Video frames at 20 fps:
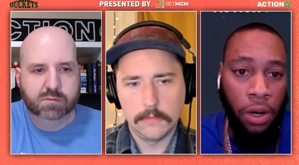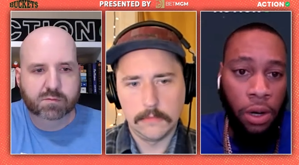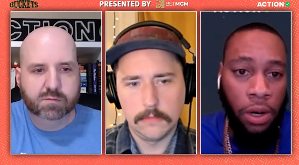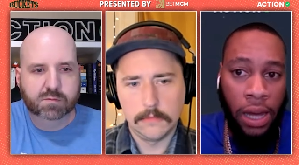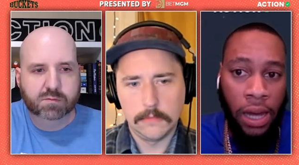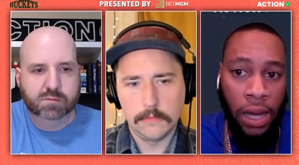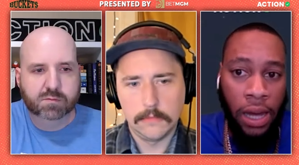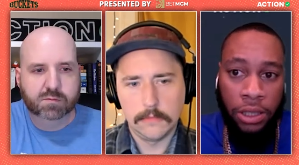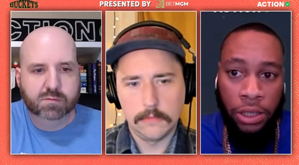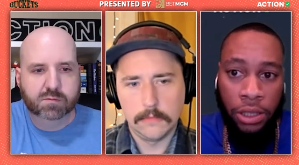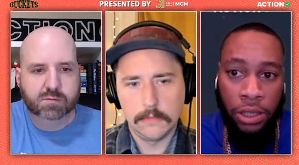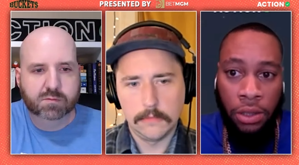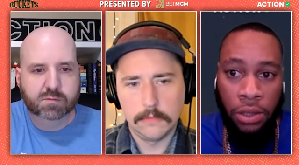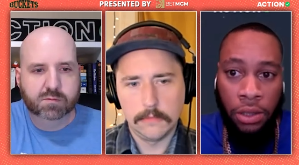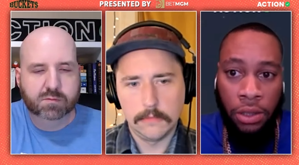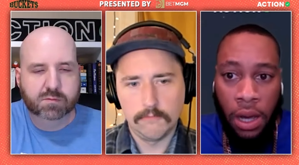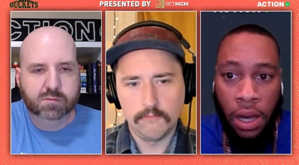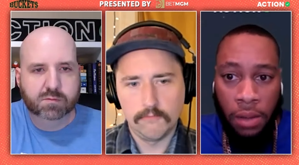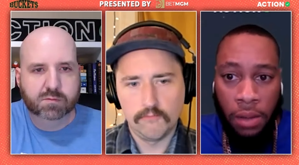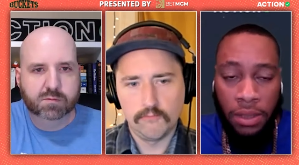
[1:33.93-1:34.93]
Speaker 1: were last
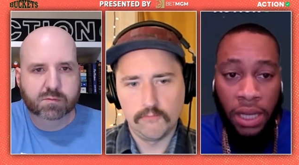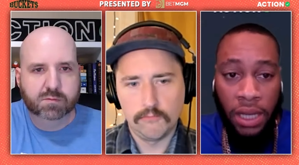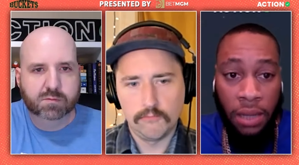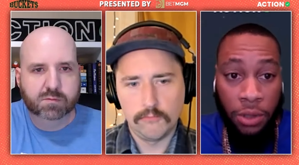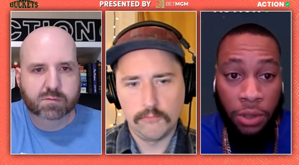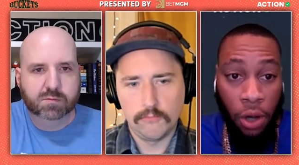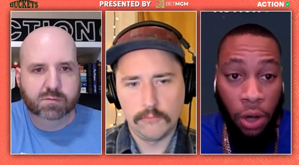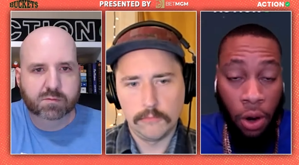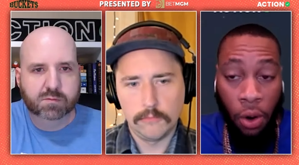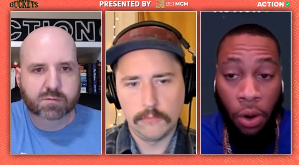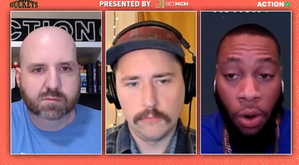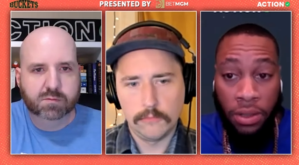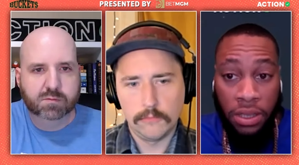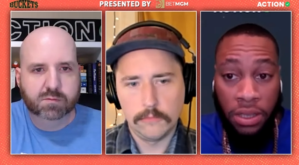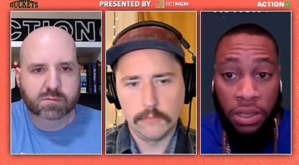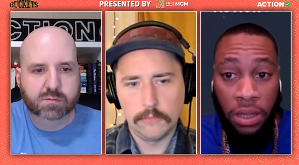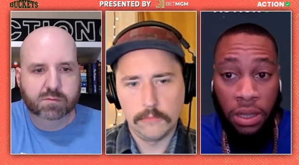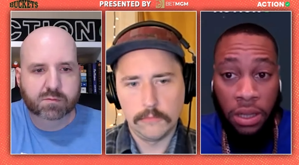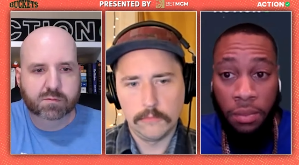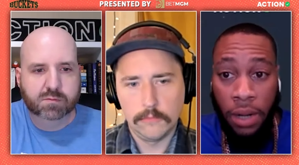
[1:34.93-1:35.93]
year. Teams are on
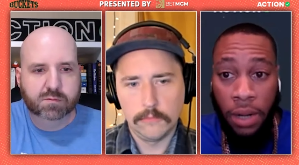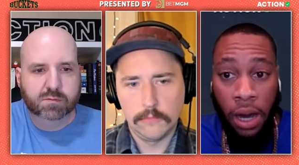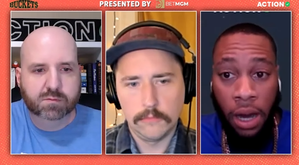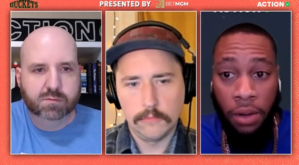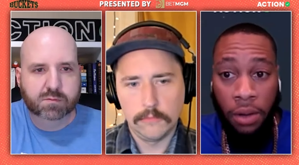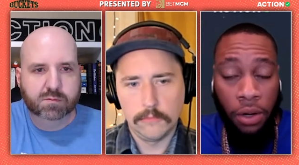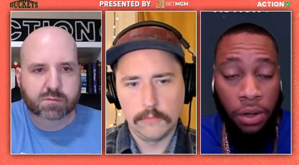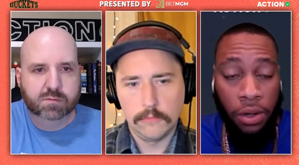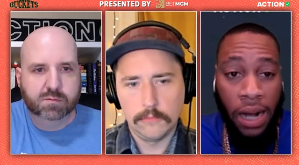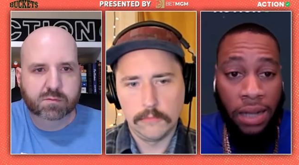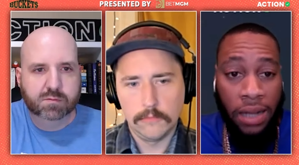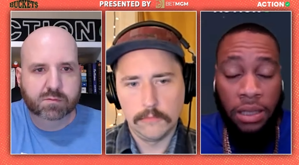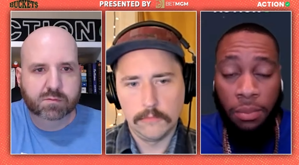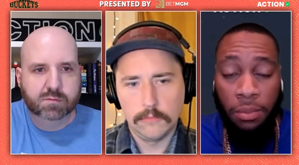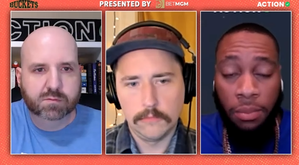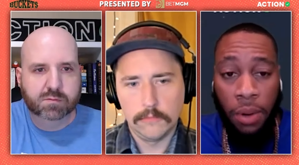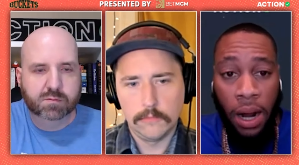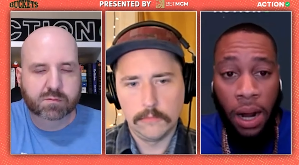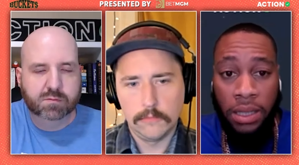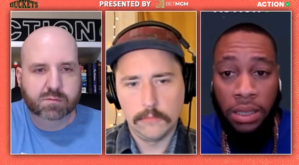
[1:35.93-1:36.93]
to them now. They're not
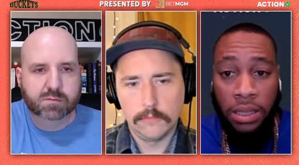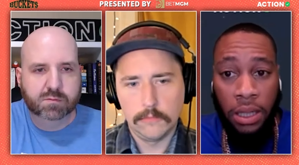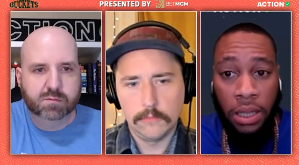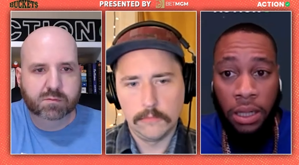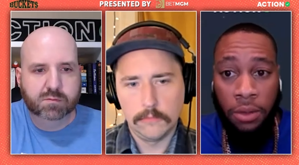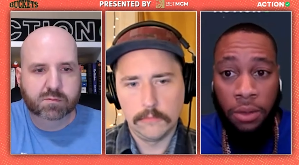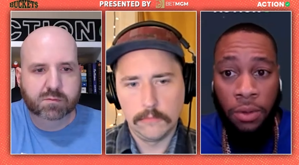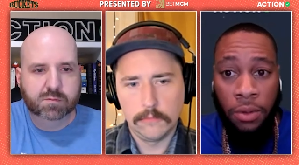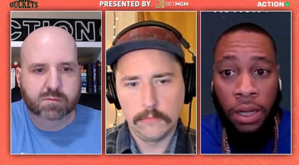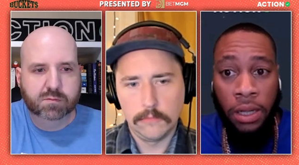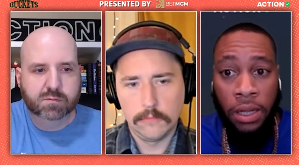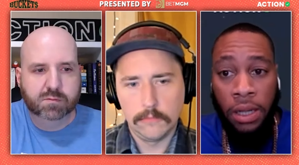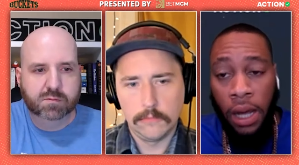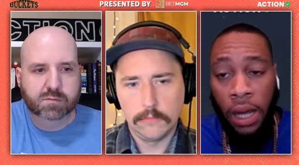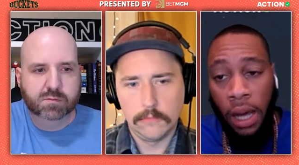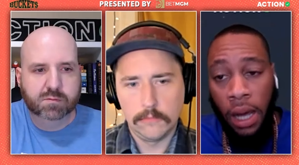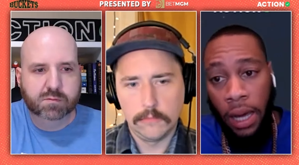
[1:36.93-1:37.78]
surprising anyone.